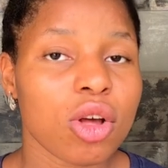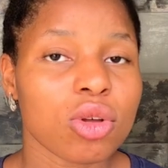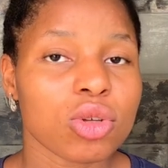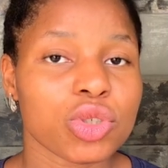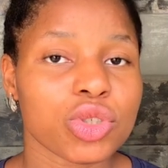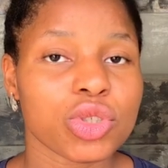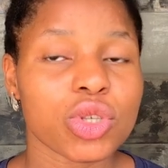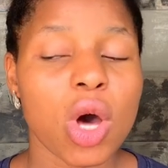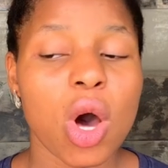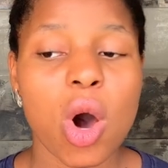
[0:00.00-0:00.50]

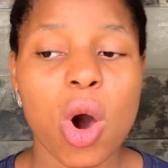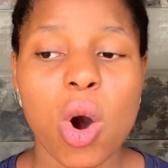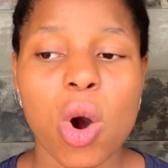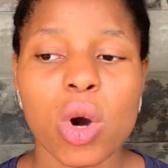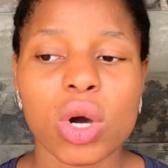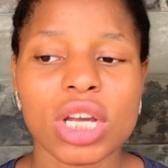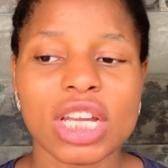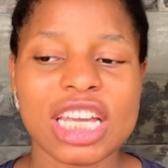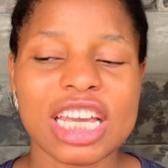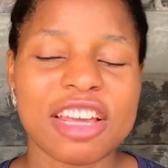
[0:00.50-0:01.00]

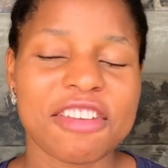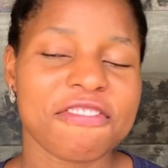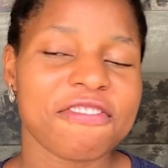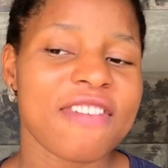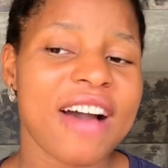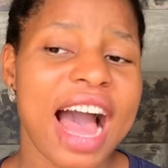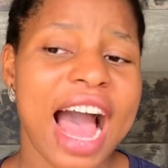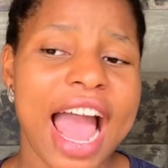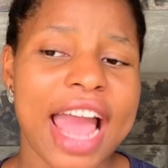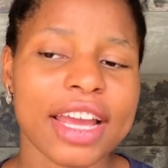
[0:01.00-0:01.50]
so if
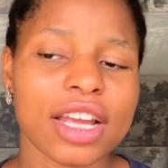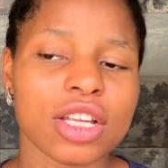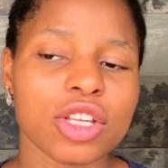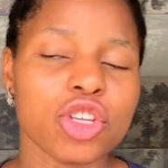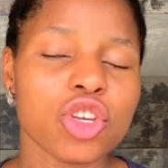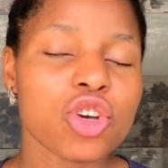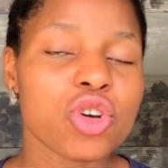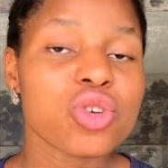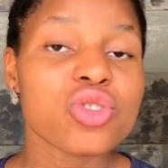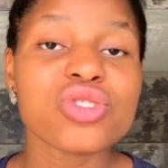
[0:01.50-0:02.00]
I
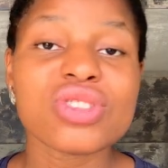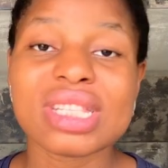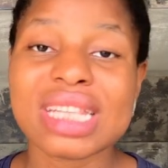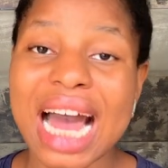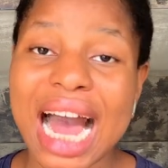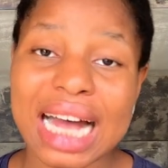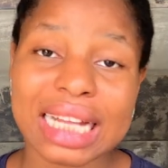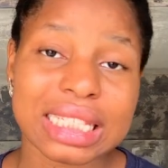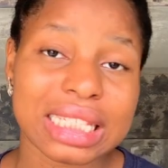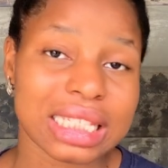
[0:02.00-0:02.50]
use
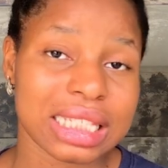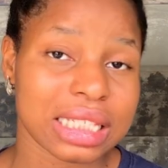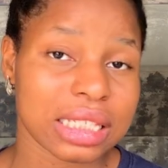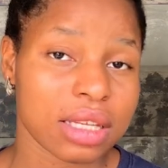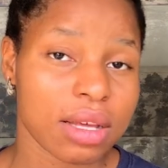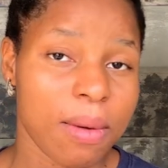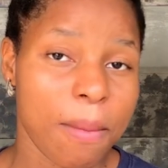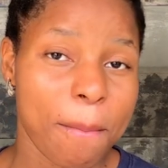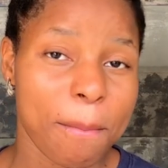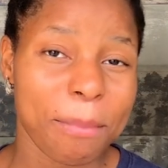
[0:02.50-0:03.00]
that
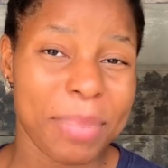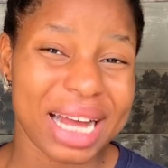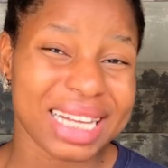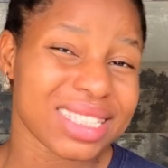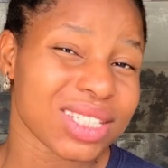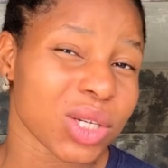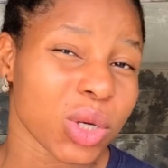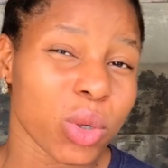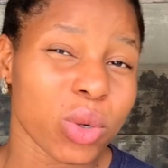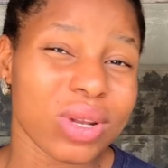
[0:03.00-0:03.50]

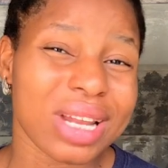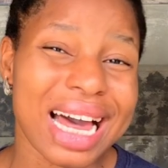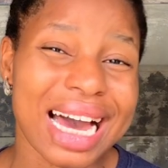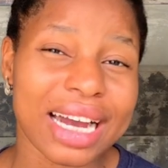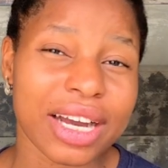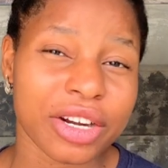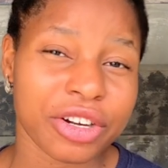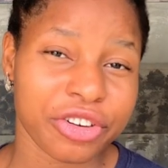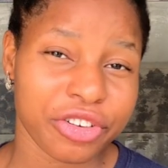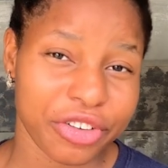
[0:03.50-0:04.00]
particular
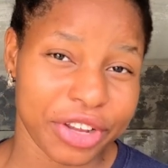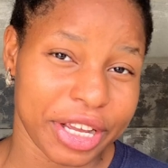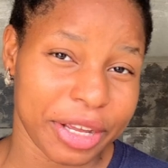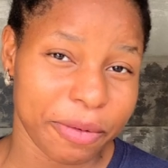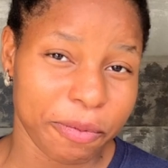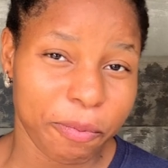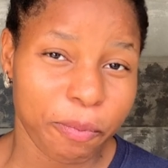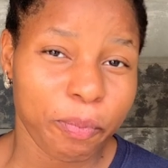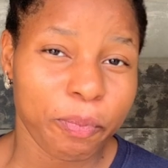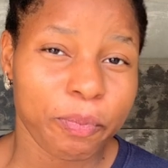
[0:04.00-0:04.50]
cream